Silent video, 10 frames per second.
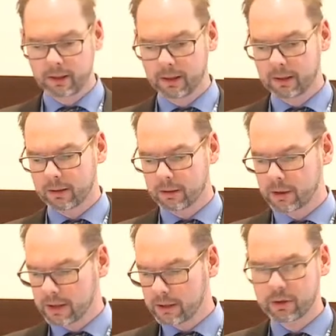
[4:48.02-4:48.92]

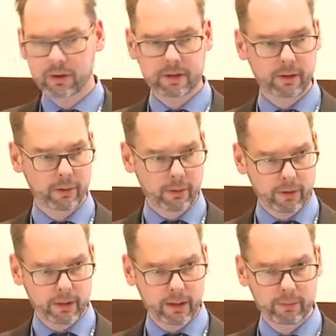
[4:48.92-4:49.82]
Congestion is a good
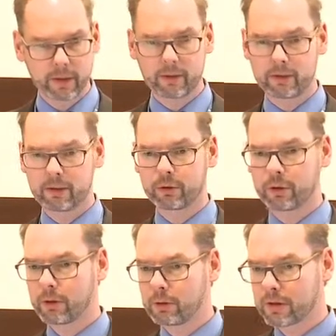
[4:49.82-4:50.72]
thing because it
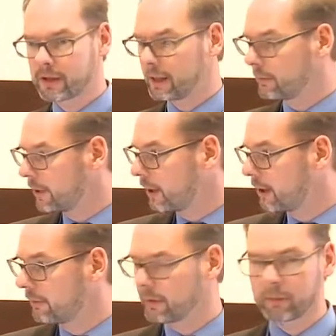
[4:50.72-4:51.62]
shows that we have
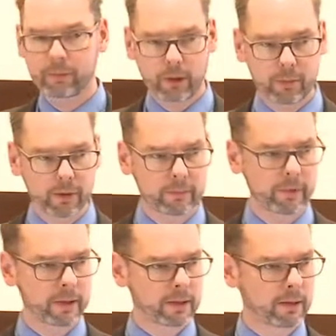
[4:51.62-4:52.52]
a problem
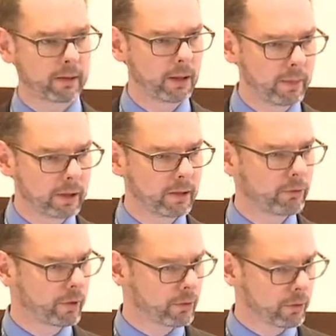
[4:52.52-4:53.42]
with limited
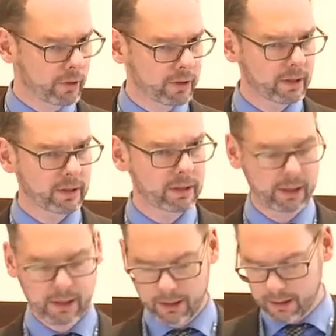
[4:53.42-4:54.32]
resources,
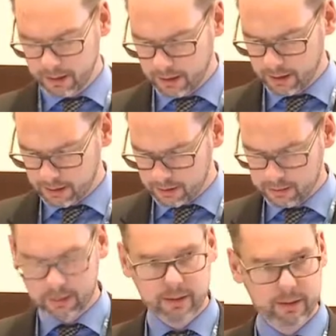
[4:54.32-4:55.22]
and
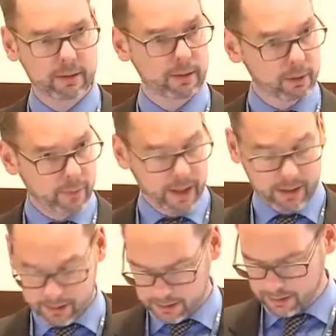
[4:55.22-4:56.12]
this is the space